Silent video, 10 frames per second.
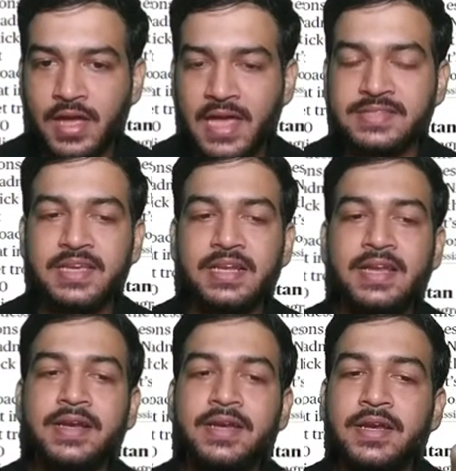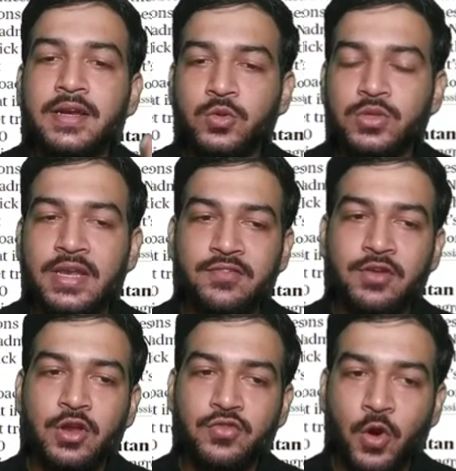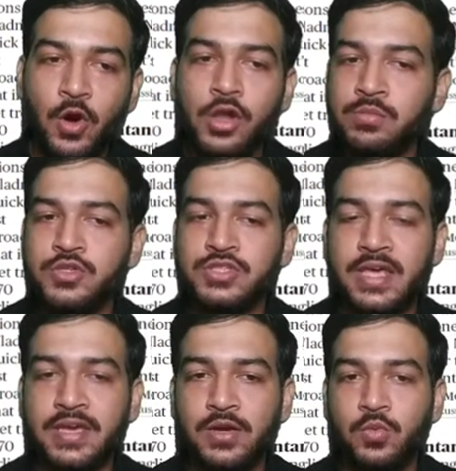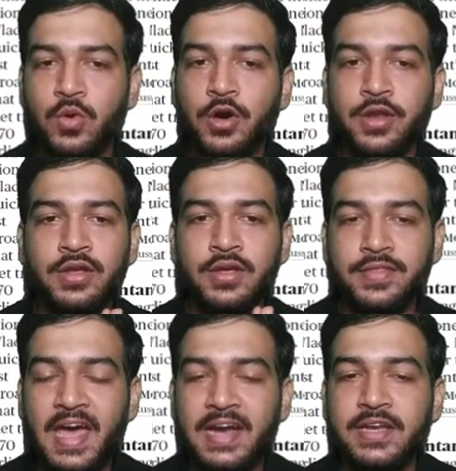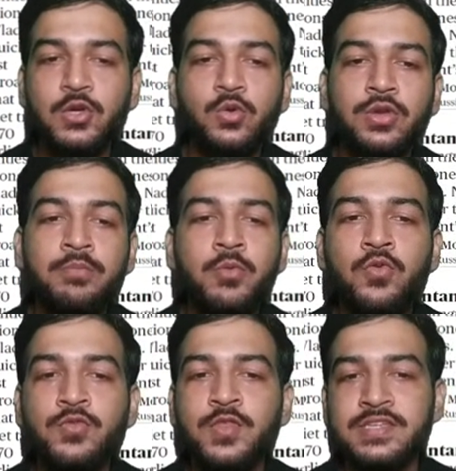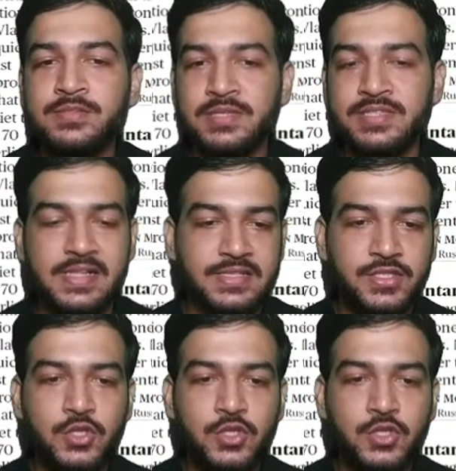escalated it to the level of almost like a war, that you remove these missiles.